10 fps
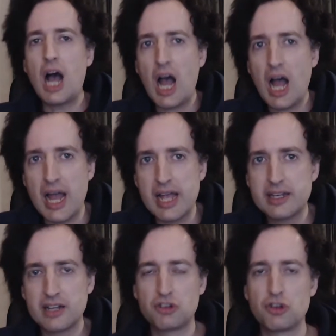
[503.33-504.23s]
I
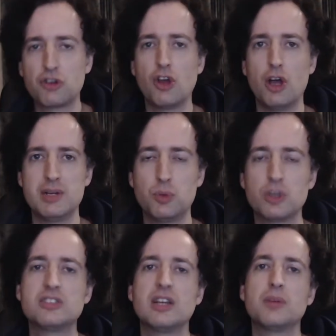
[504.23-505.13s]
get to determine
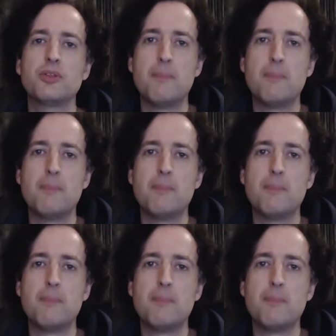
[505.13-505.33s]
what is done with